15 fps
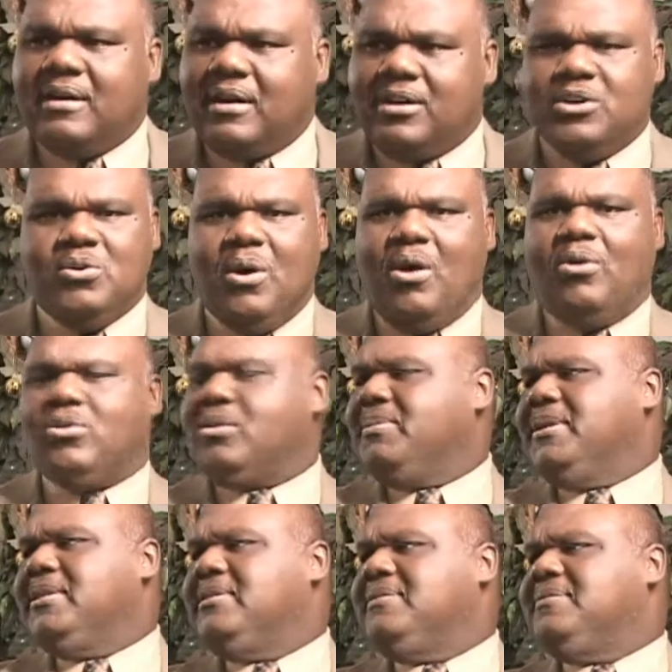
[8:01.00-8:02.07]
a new
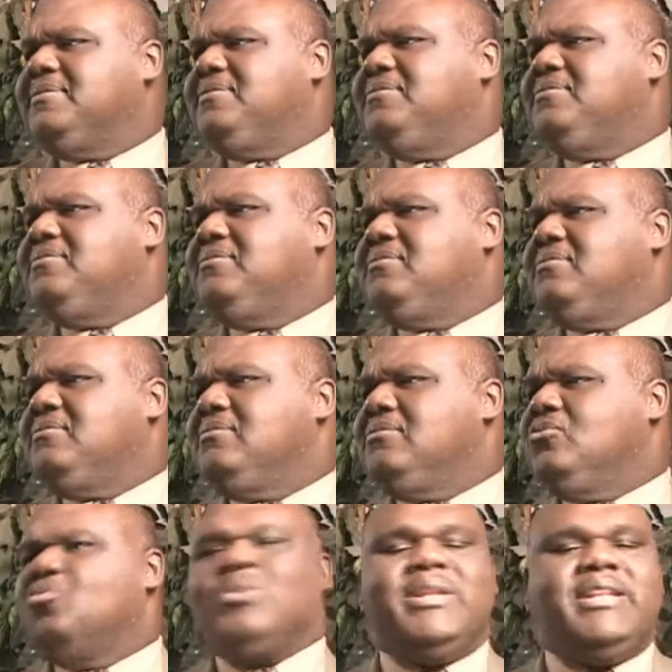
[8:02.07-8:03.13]
alderman.
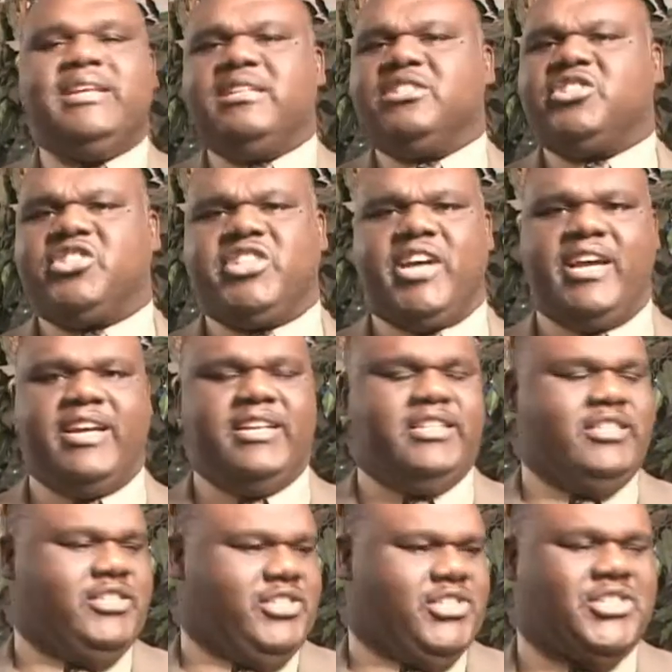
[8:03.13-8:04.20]
We need a
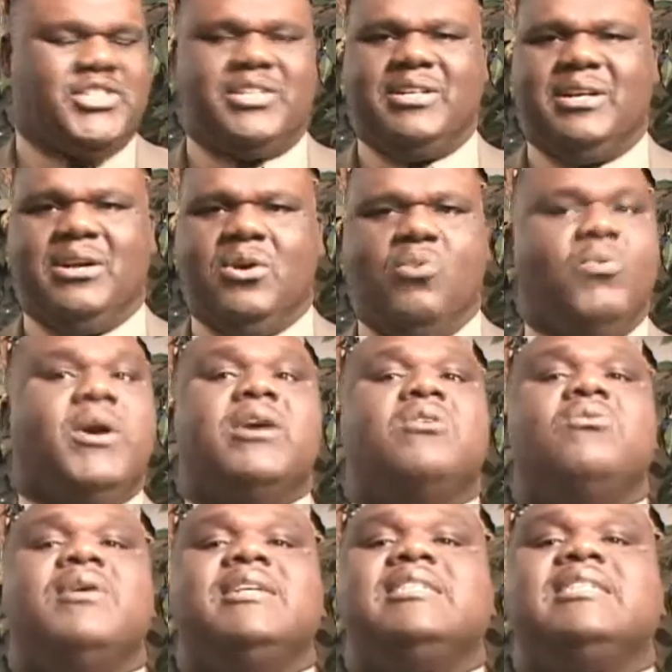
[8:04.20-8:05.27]
change. We're
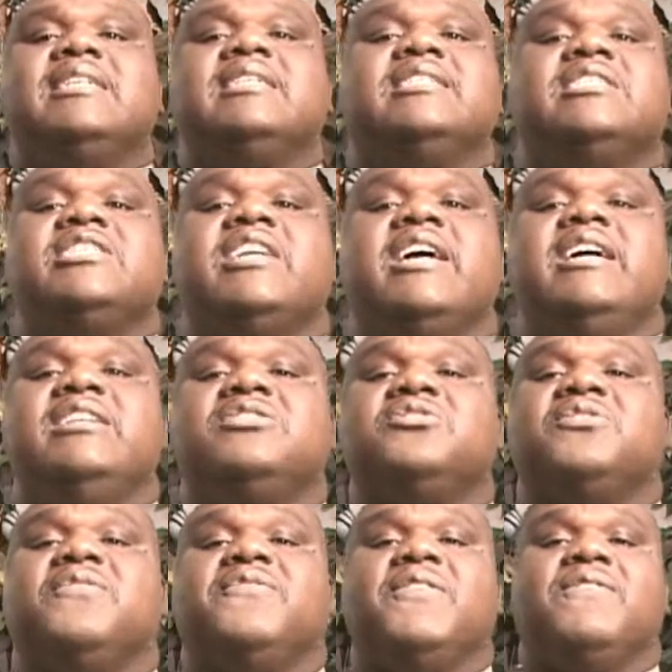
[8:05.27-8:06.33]
going to get a change
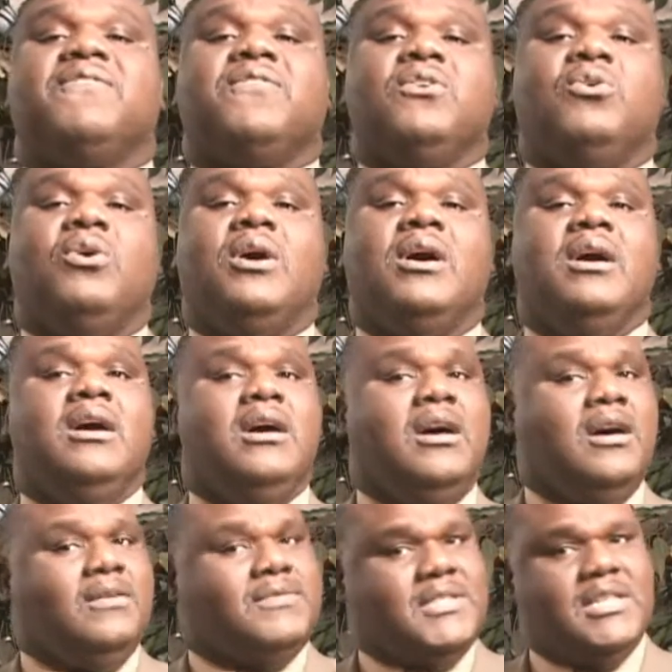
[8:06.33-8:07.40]
on the 5th floor
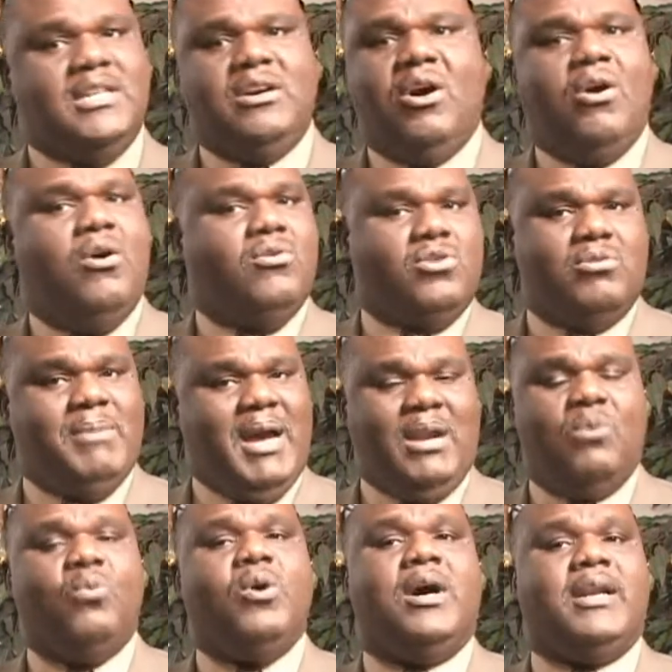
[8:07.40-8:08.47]
of City Hall no
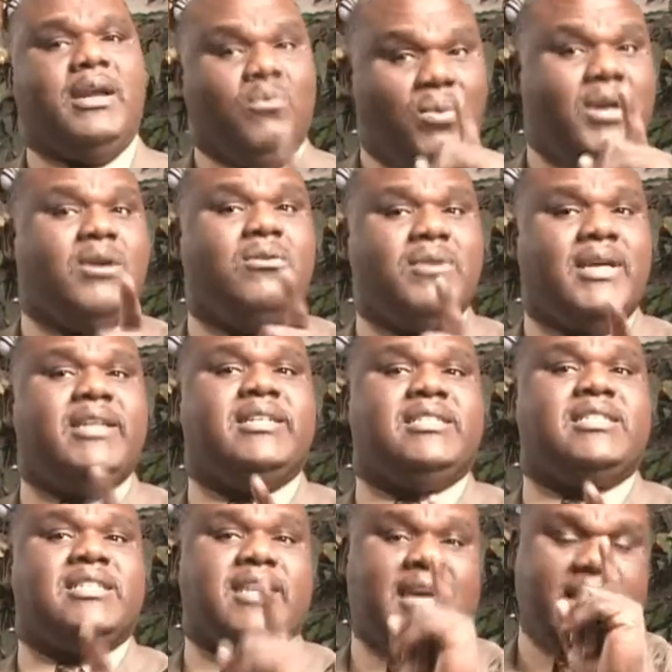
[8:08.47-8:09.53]
matter what. And we're going to get
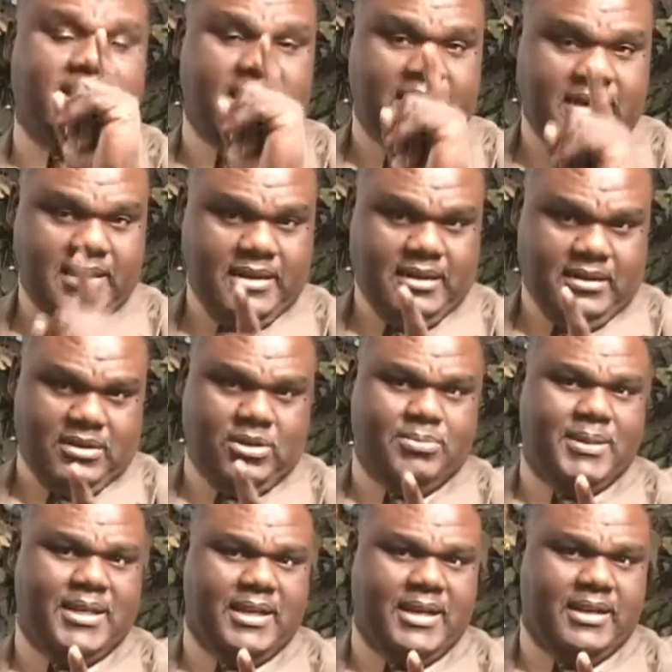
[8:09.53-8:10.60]
into that a little
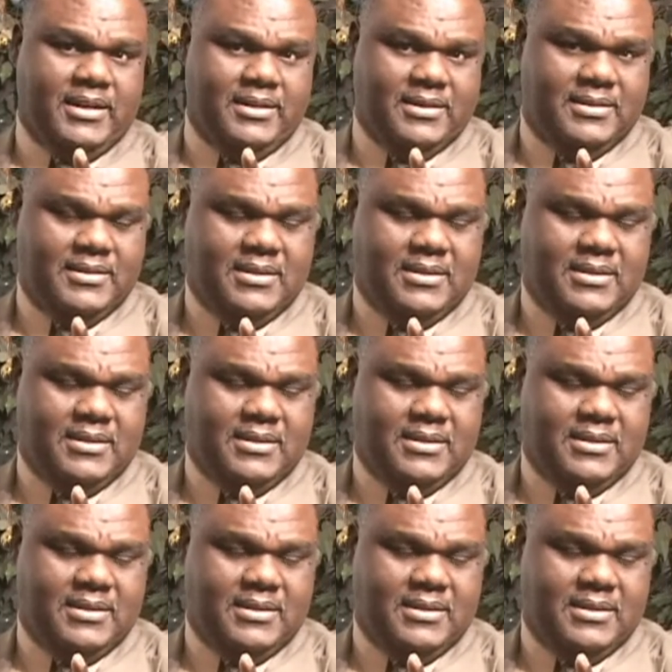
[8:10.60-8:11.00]
bit later.